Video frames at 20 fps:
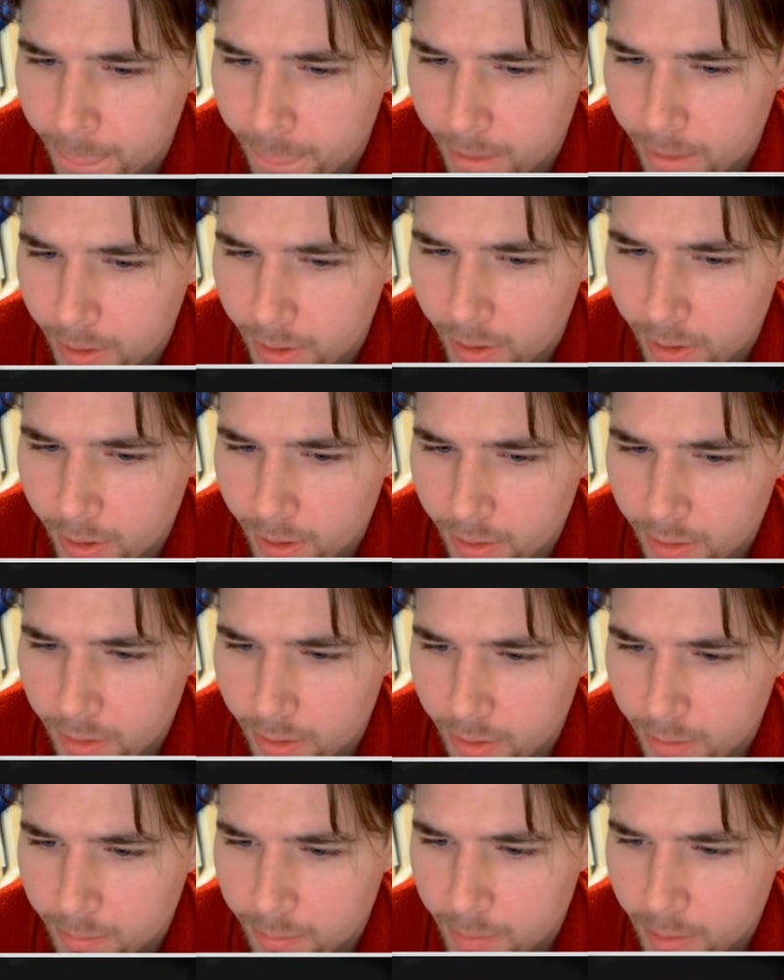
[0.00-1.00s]
And
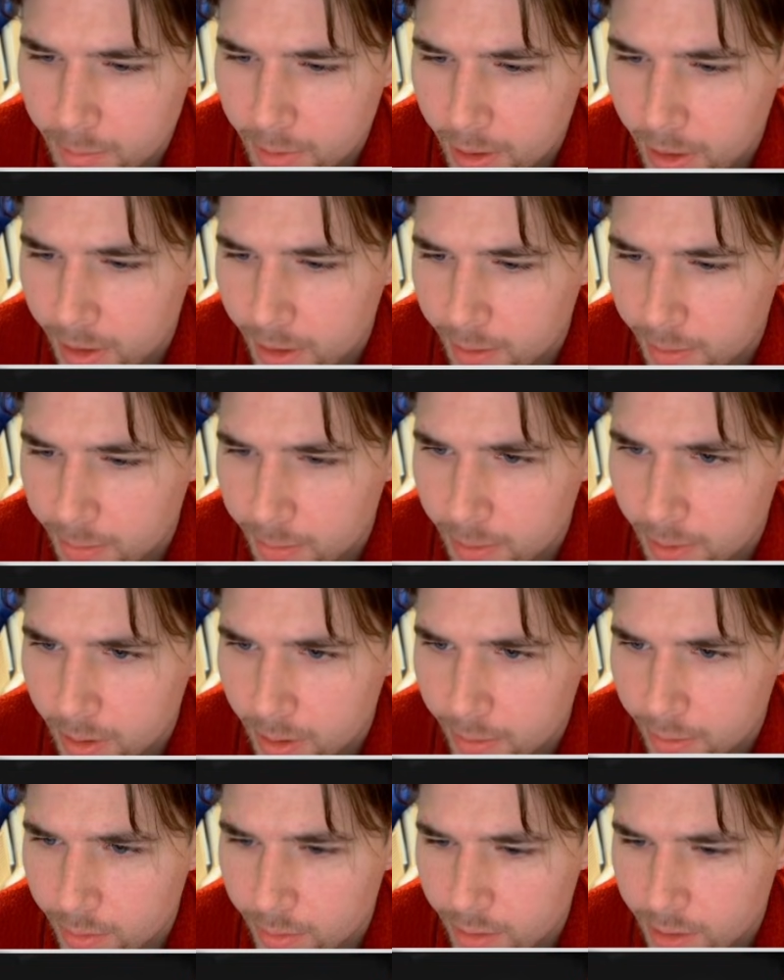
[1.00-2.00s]
maybe I play
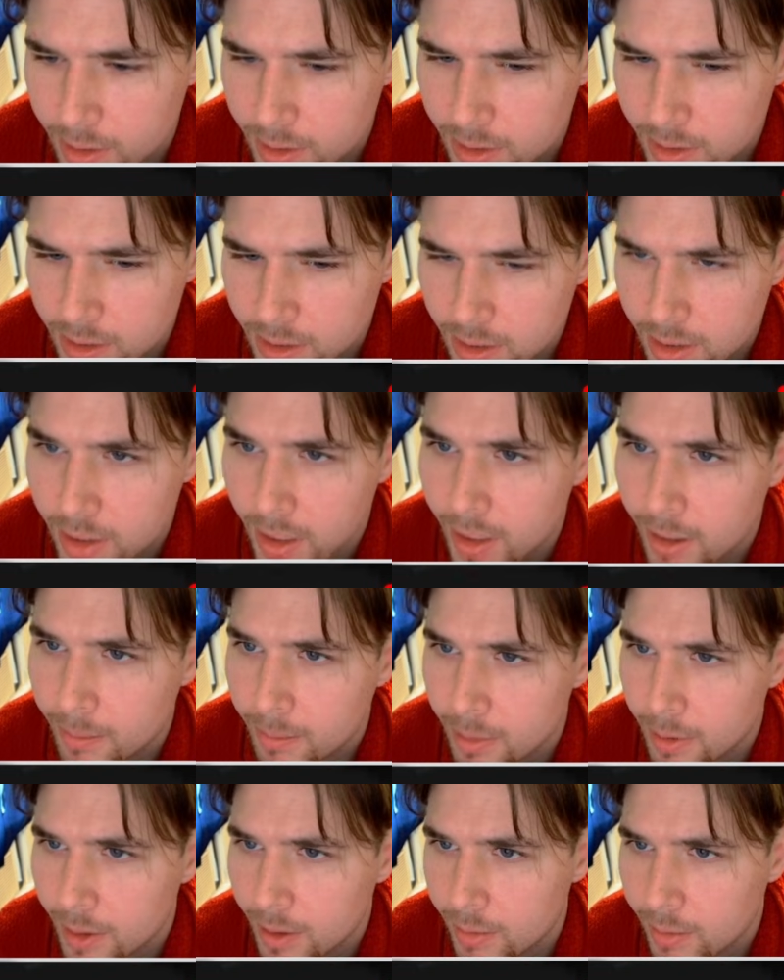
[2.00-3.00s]
rook c8,
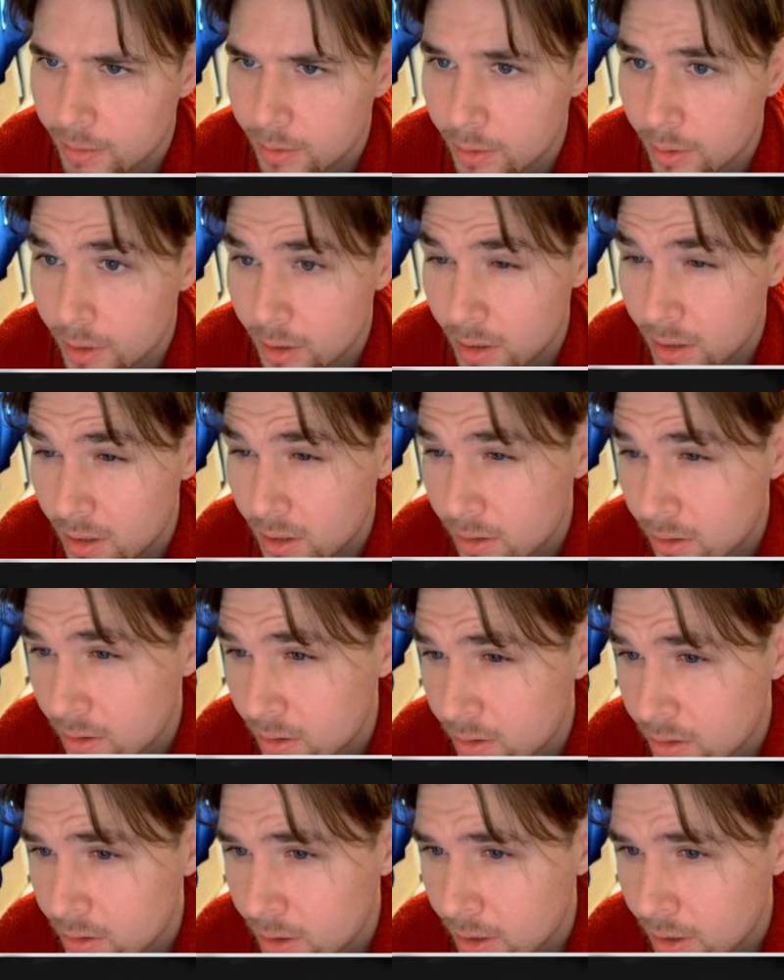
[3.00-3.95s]
but then rook here.